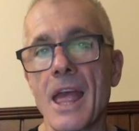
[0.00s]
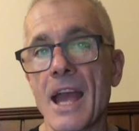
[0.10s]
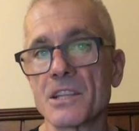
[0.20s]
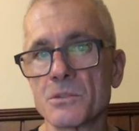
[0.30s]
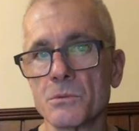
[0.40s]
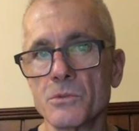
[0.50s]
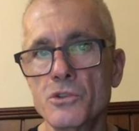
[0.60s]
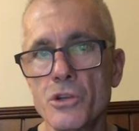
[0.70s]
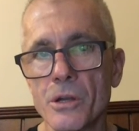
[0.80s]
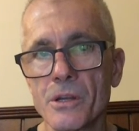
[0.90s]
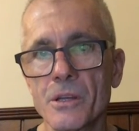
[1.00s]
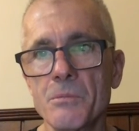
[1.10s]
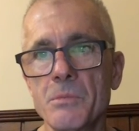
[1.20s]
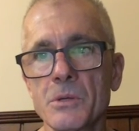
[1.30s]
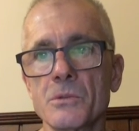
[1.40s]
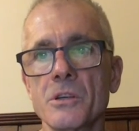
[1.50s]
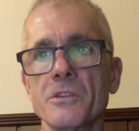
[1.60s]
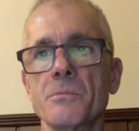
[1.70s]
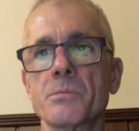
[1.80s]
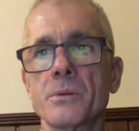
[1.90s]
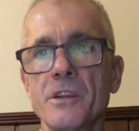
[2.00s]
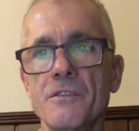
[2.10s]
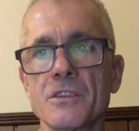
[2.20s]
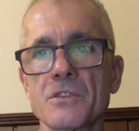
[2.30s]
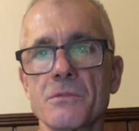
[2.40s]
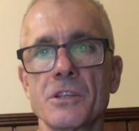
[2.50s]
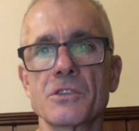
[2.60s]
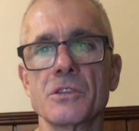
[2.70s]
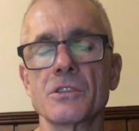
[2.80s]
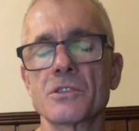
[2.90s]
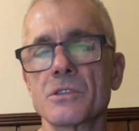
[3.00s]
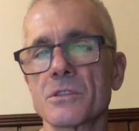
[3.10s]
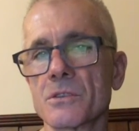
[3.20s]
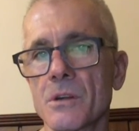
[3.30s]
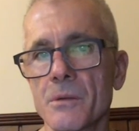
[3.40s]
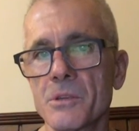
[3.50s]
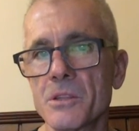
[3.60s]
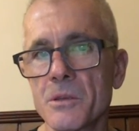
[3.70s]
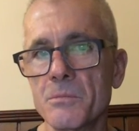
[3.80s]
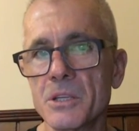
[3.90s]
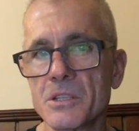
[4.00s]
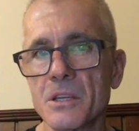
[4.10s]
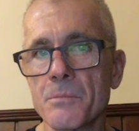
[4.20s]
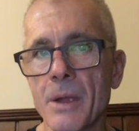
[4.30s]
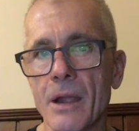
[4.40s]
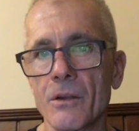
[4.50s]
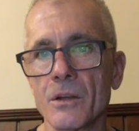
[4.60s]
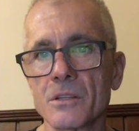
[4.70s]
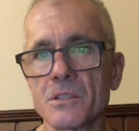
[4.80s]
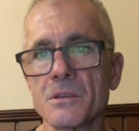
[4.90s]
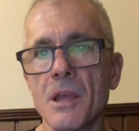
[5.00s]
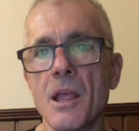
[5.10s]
as it will not only build on the previous research describing the obesity paradox